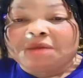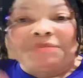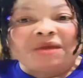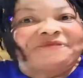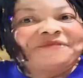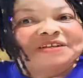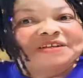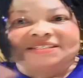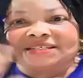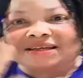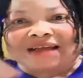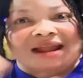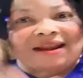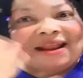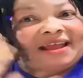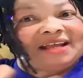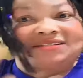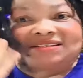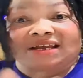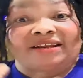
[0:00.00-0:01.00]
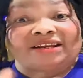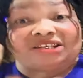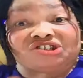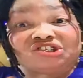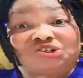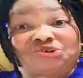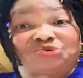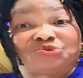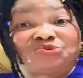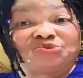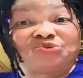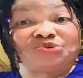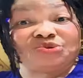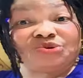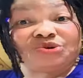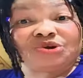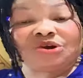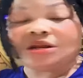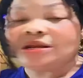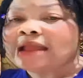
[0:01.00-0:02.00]
me fa sika na ya selection yo
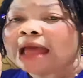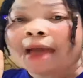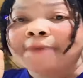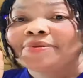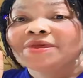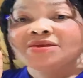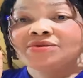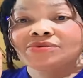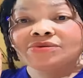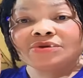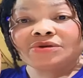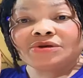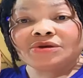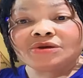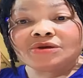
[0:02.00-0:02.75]
dabi